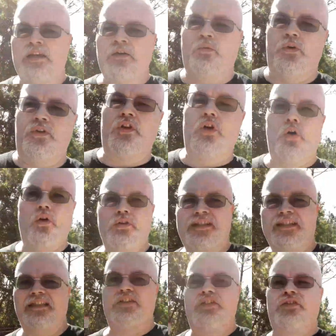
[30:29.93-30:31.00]
with gold
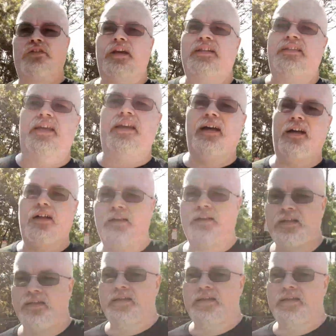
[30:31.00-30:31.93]
and lead straight to hell.